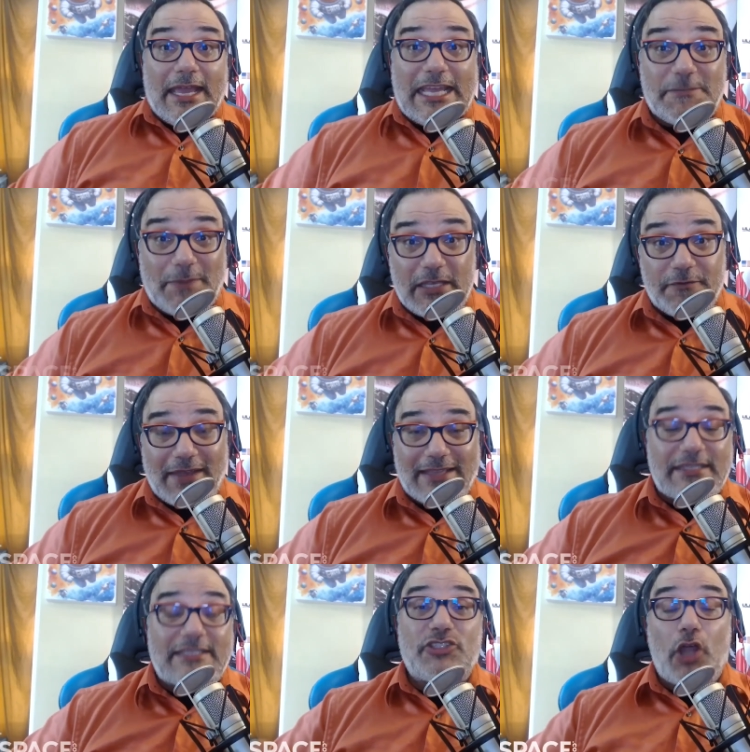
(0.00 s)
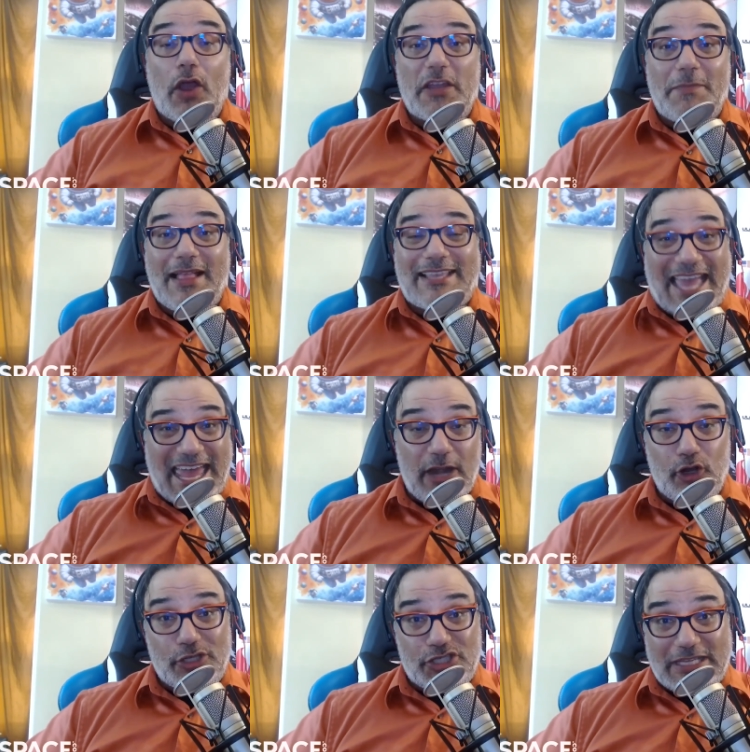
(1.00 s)
Hey, space fans, it's Tariq Malik,
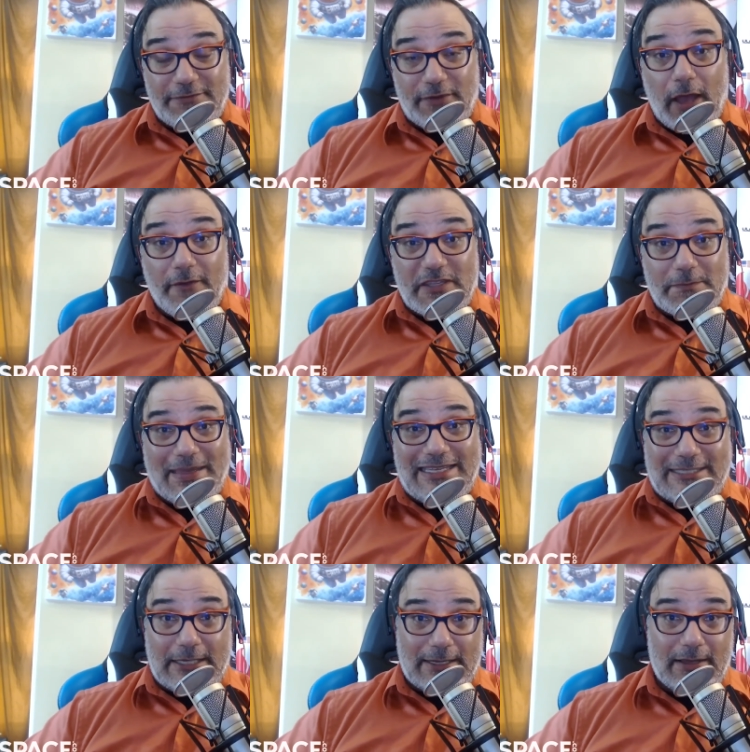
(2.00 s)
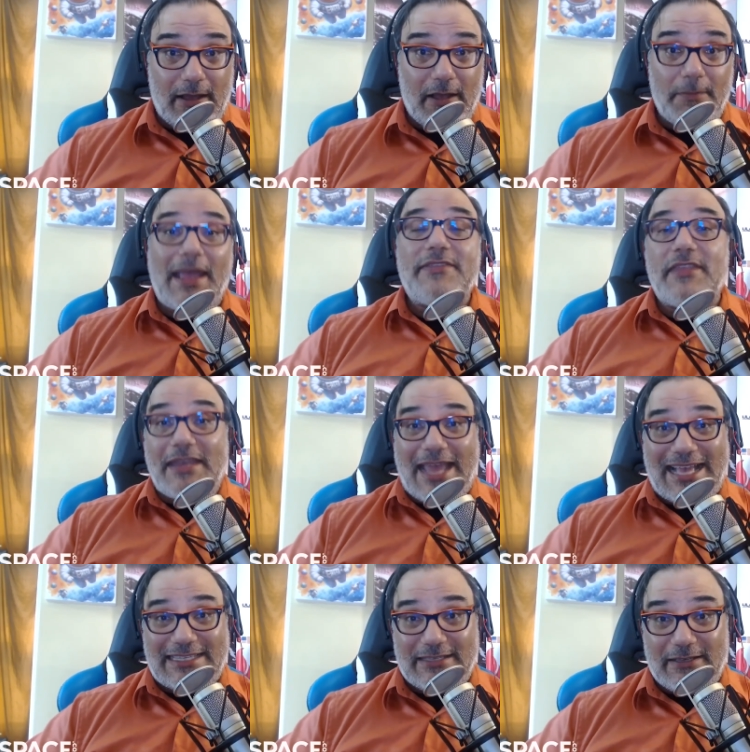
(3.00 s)
editor-in-chief of Space dot com, and the
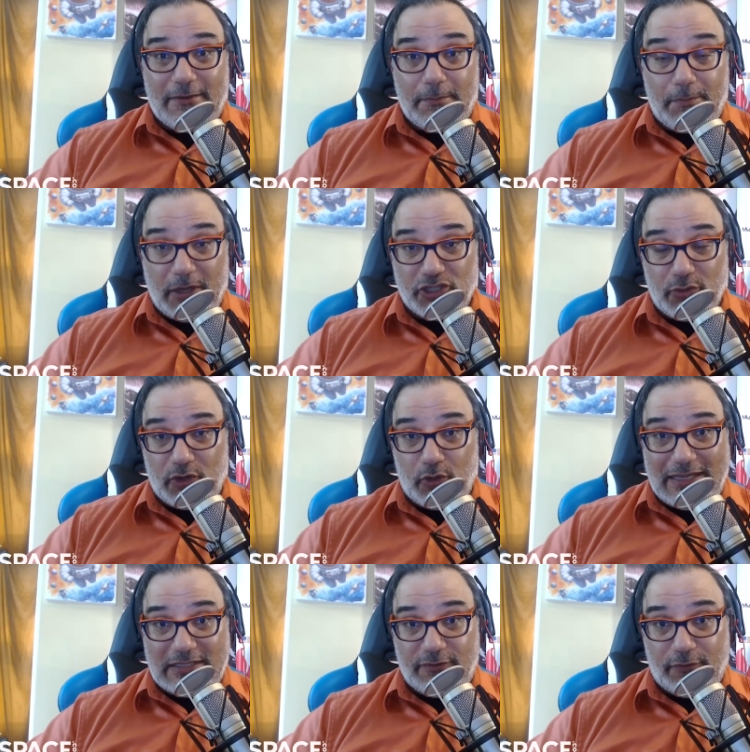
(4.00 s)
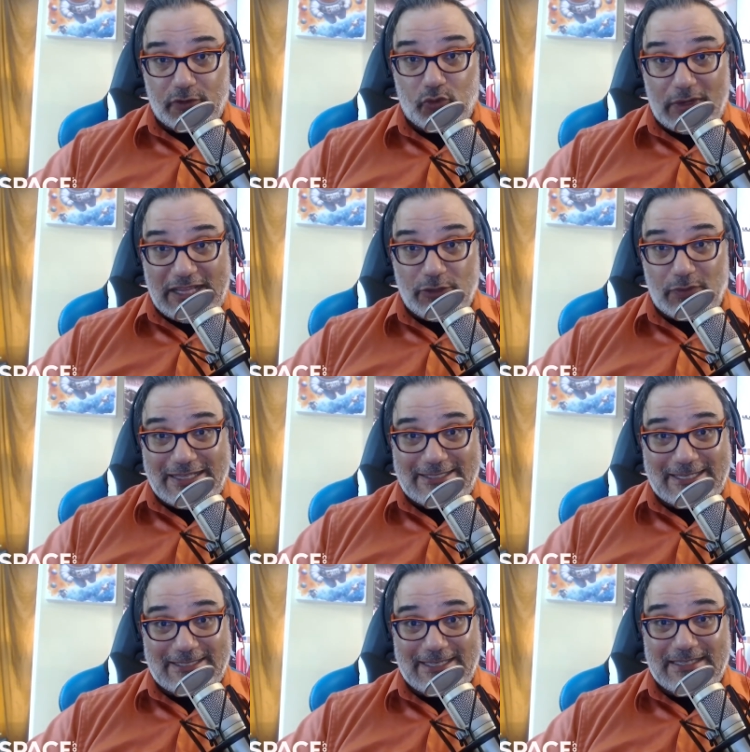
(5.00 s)
NASA budget request for twenty
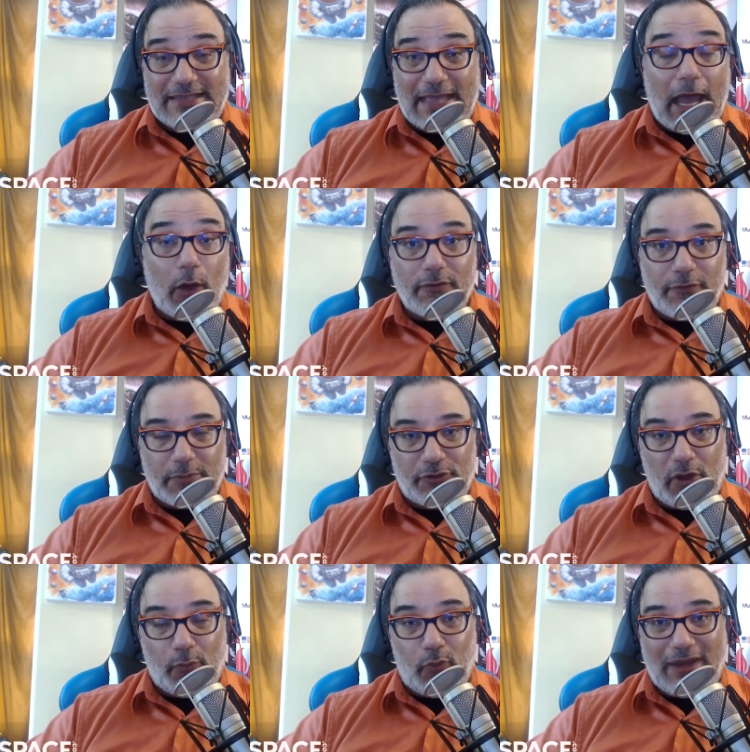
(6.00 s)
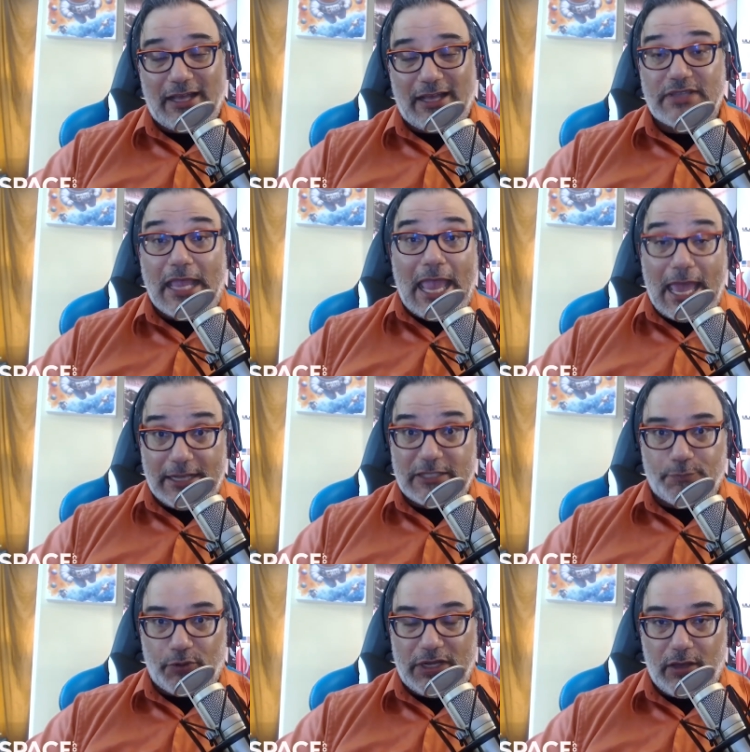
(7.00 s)
twenty-six is out from the Trump White House, and
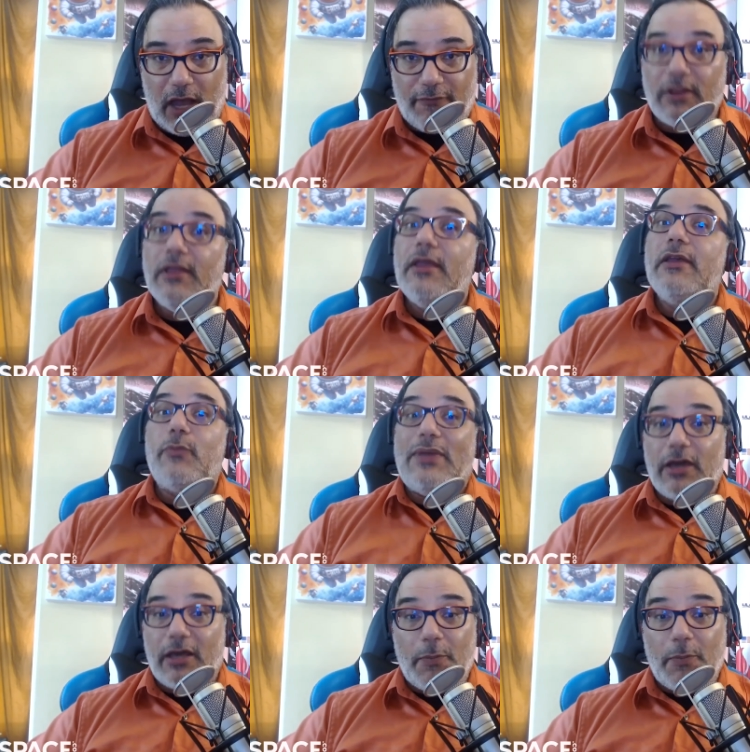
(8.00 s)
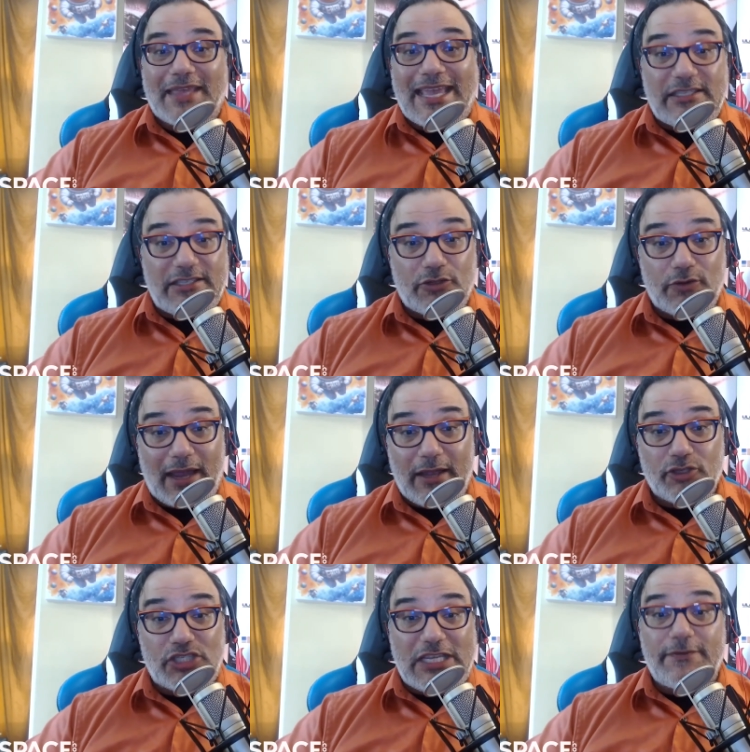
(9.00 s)
it's pretty awful. We caught up with Casey
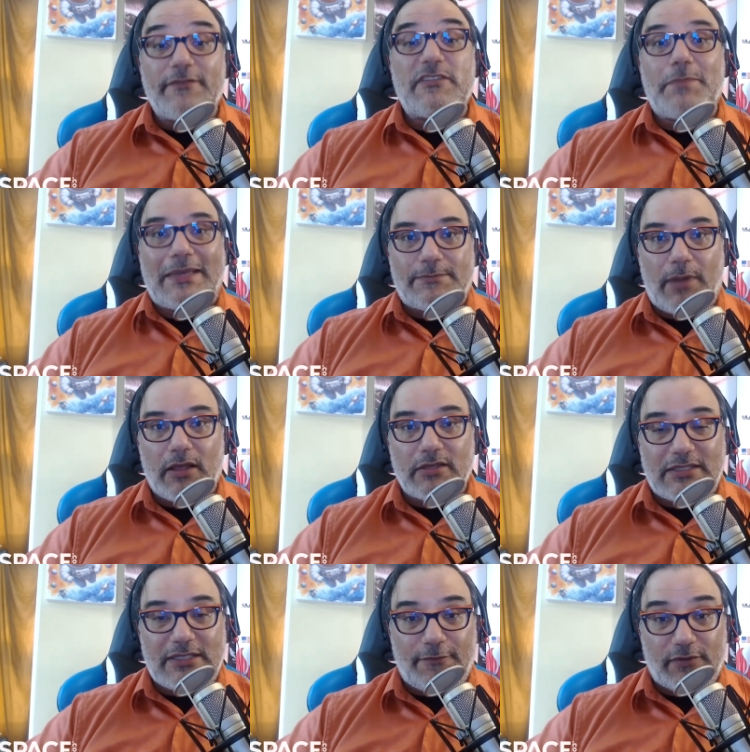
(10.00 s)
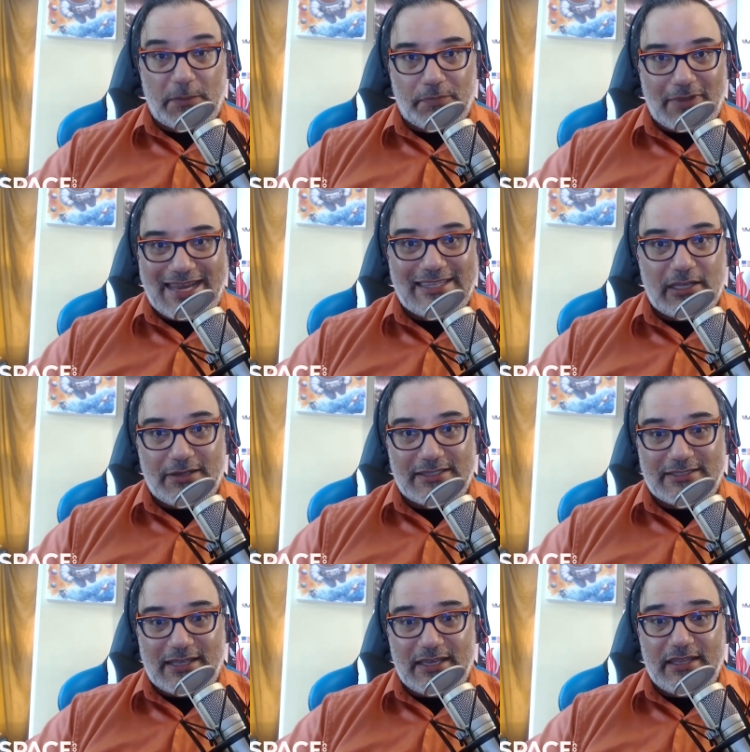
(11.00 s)
Dreier, chief of space policy for the Planetary
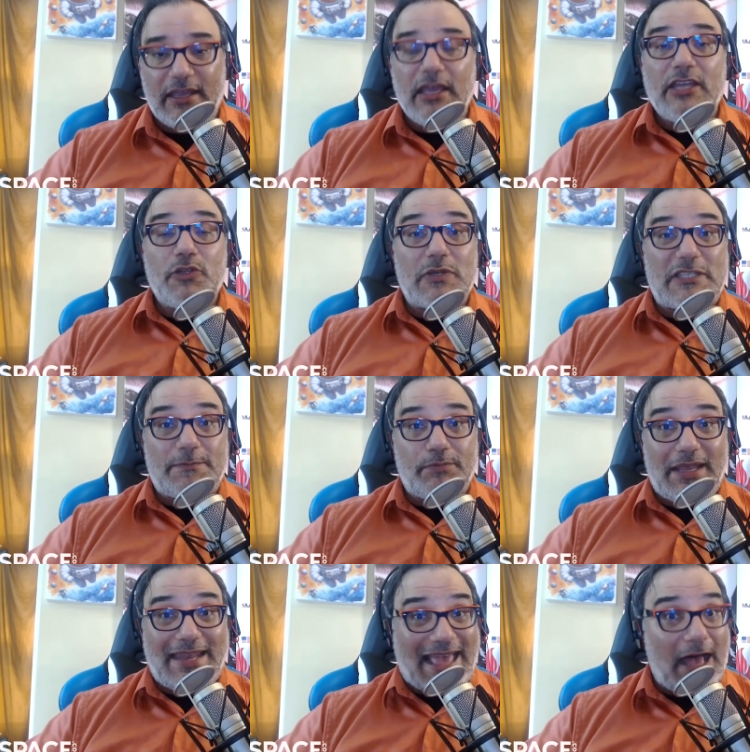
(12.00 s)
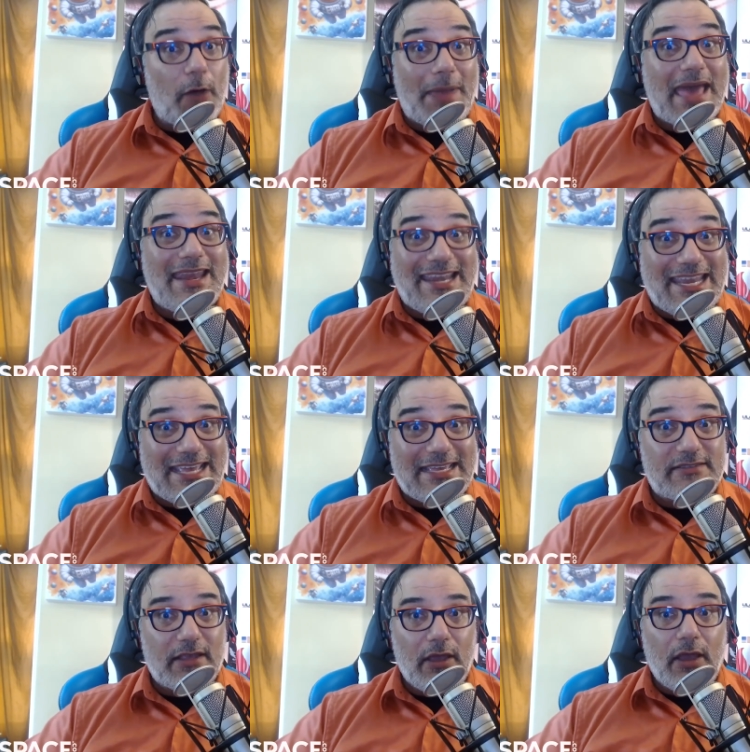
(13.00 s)
Society, to explain how bad it
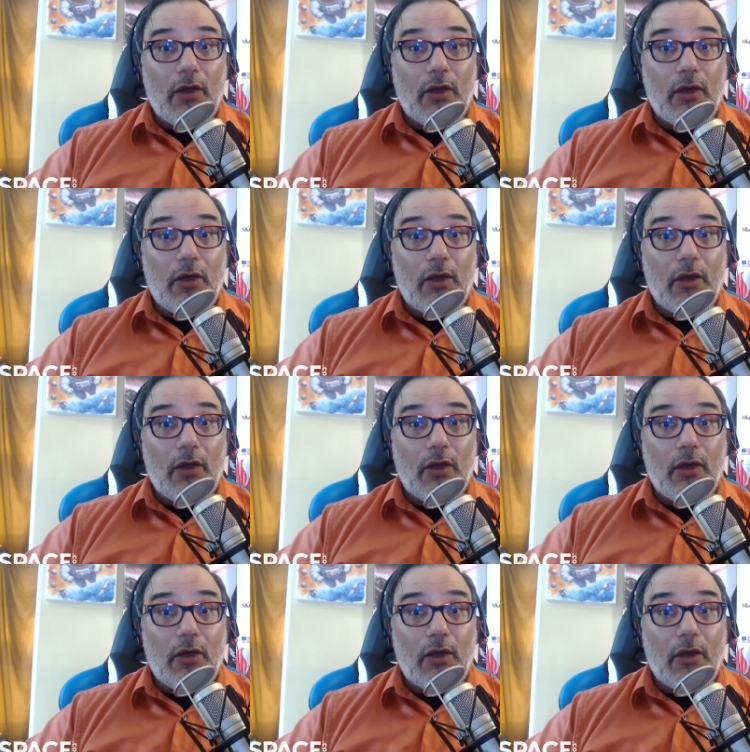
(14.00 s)
is,